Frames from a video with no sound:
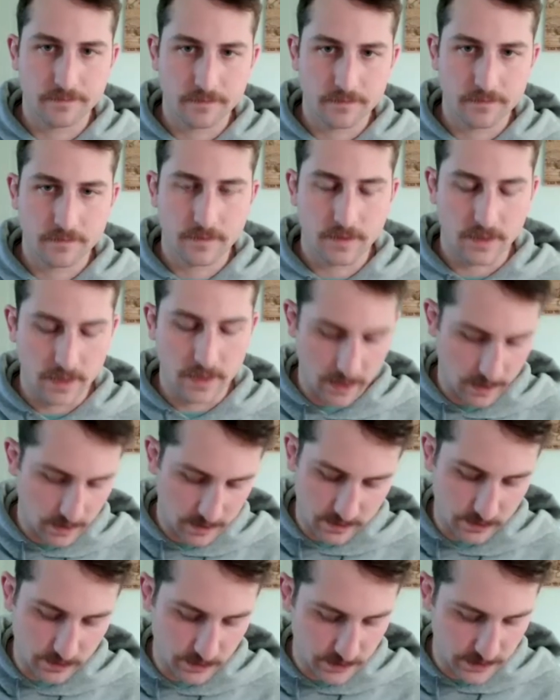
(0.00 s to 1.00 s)
Yeah. Yeah, hundred
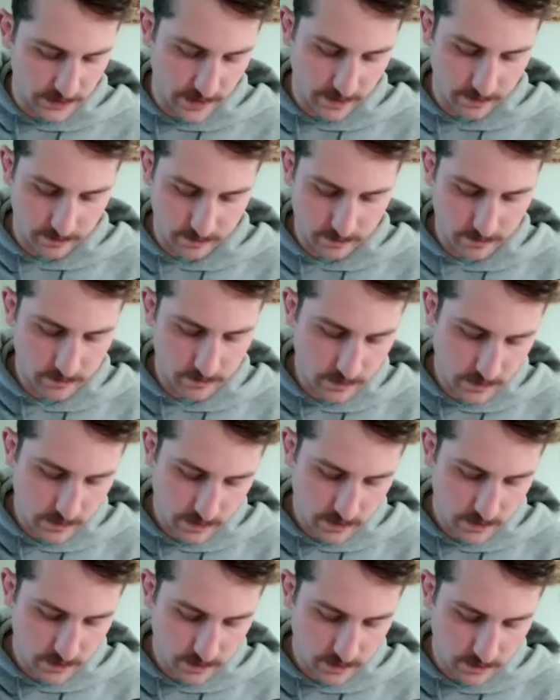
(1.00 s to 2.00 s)
percent.
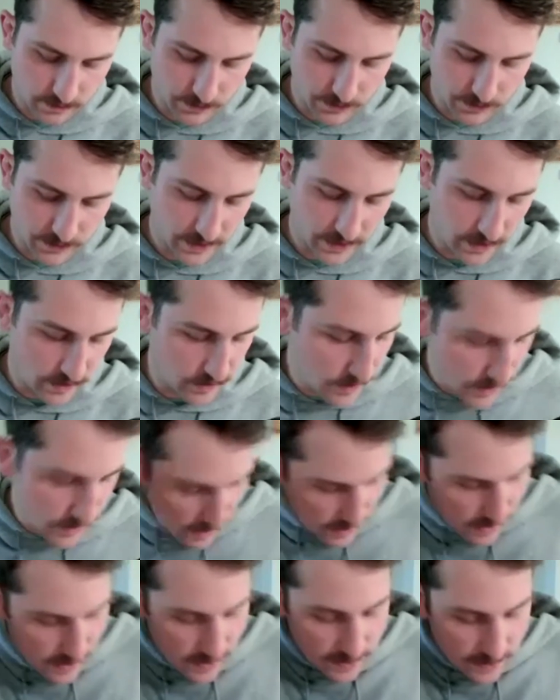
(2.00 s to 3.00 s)
Percent
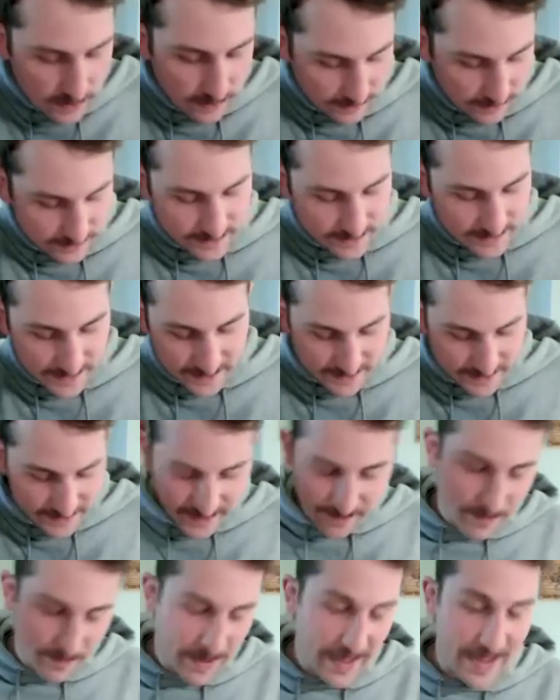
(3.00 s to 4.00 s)
let's take a step
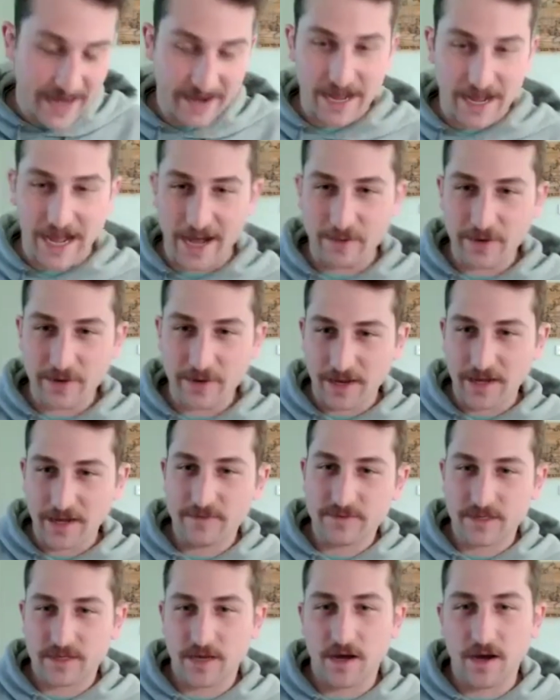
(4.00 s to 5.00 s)
back. I would love
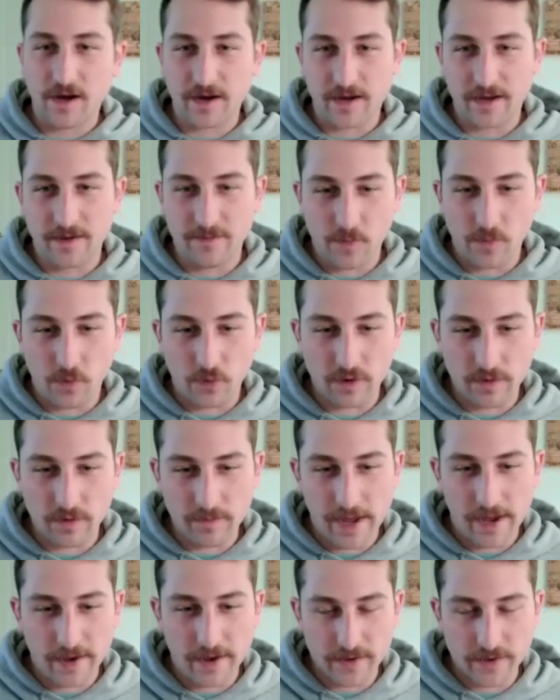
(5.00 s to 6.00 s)
to talk more
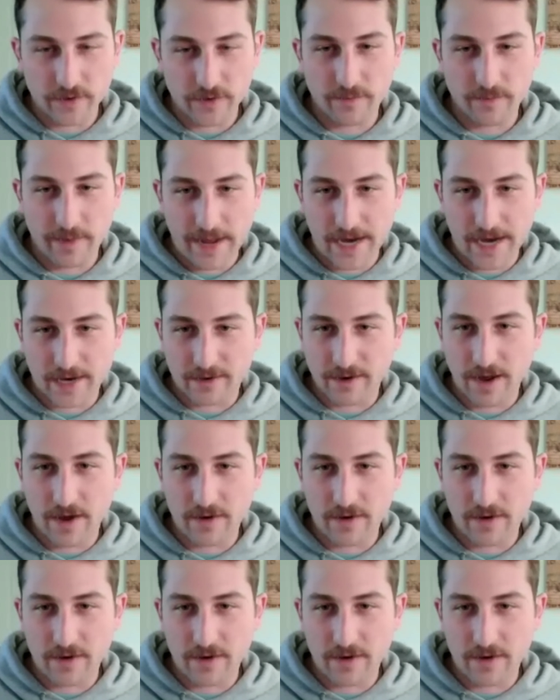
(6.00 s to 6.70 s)
about your background